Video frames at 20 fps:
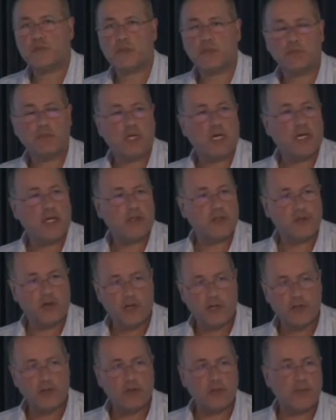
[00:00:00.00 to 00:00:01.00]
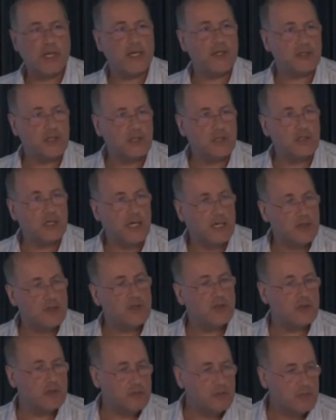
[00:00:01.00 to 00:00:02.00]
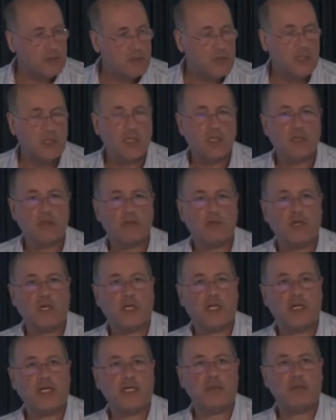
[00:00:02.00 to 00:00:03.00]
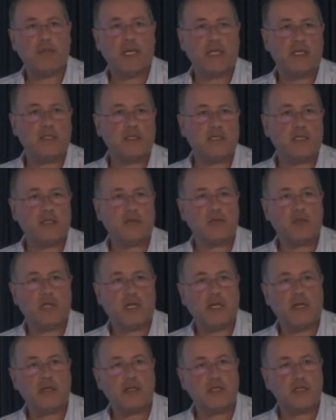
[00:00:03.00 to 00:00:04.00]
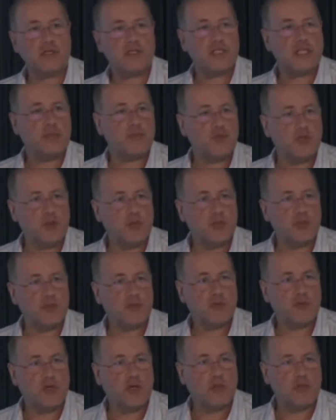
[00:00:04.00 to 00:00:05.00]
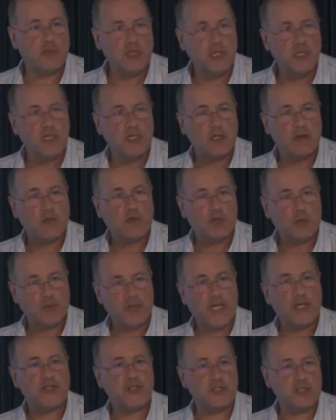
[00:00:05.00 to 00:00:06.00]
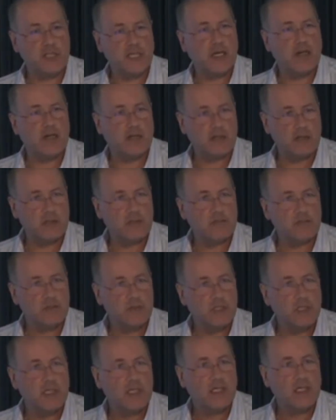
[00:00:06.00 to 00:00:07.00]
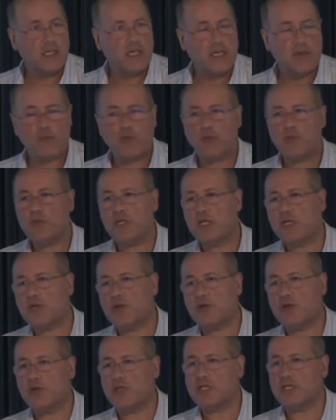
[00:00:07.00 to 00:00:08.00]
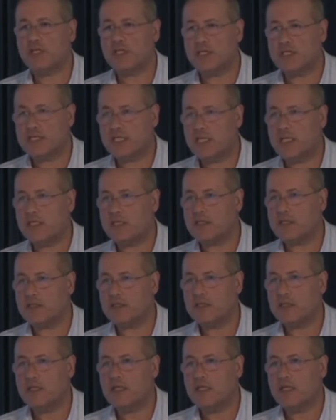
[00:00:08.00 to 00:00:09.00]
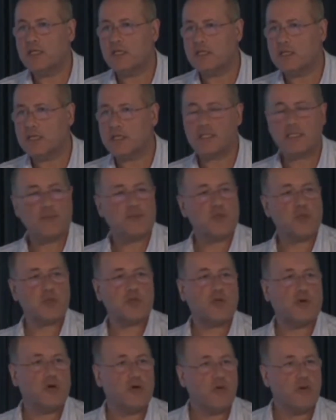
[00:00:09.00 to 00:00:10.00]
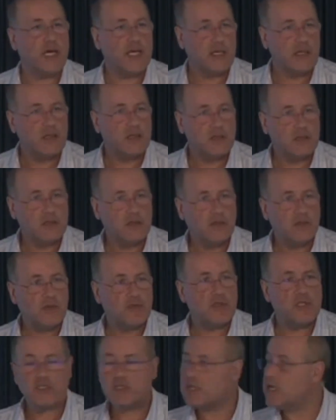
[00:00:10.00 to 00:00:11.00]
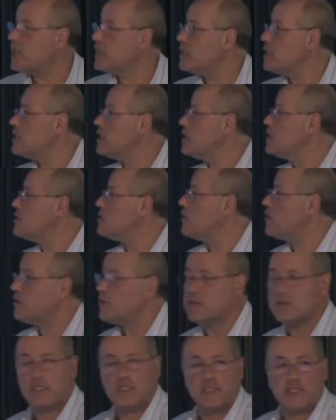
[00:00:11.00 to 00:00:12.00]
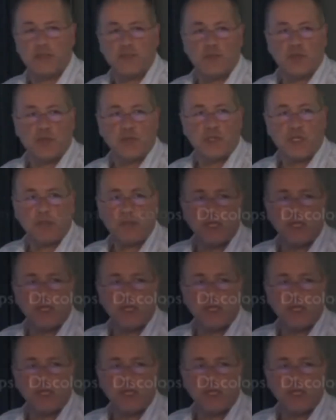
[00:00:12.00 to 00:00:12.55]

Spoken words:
By talking to patients, I assume. We learn in medicine, we learn their symptoms from what patients tell us. And when we cure their disease, their symptoms go away. So we've decided these are the symptoms that